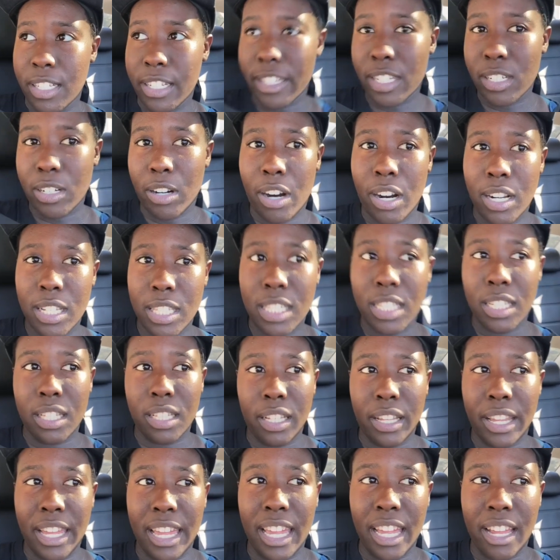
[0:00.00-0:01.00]
Like, it's hard to
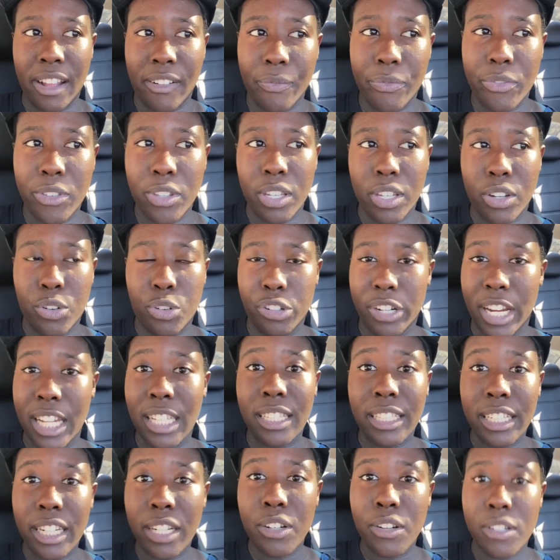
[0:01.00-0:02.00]
like
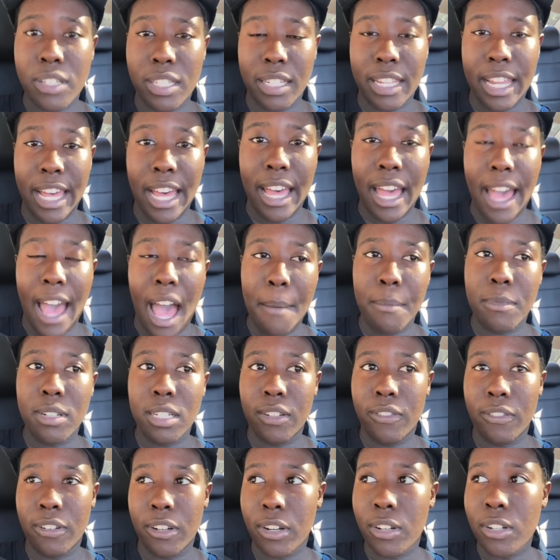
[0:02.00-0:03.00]
create leaders in that
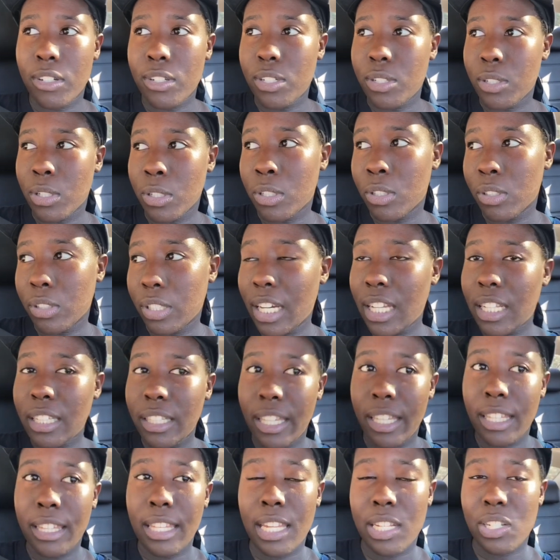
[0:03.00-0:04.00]
atmosphere. So
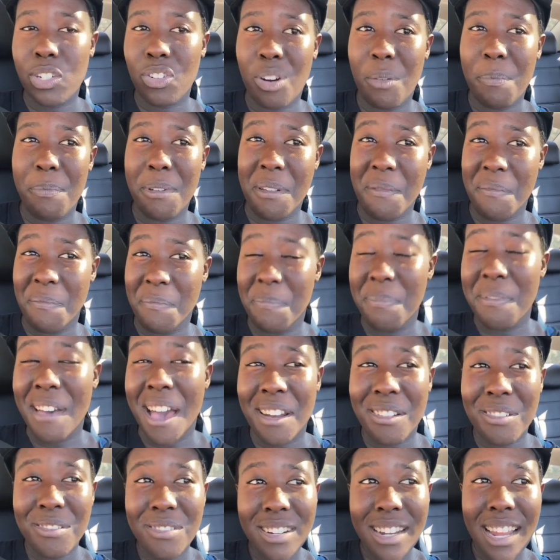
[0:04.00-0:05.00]
luckily things are a bit
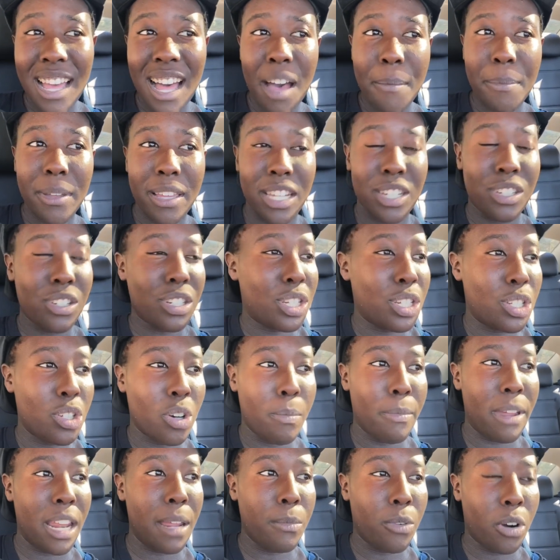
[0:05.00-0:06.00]
better now because there's
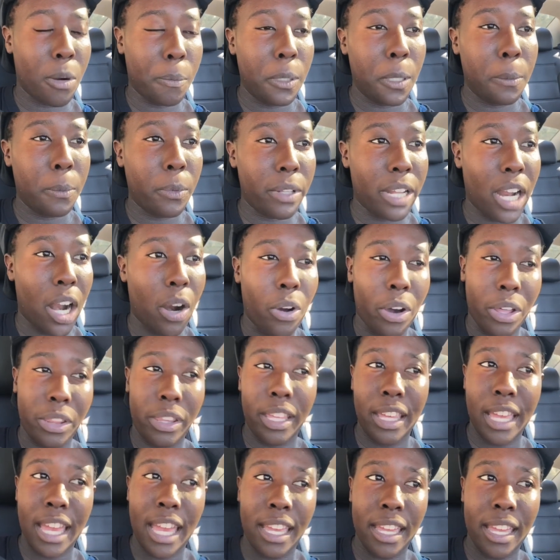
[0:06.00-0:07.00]
so many more people that are on
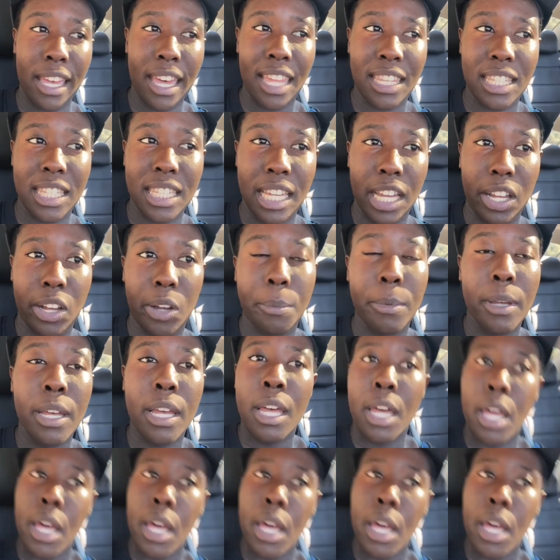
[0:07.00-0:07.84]
the Yang Gang to help.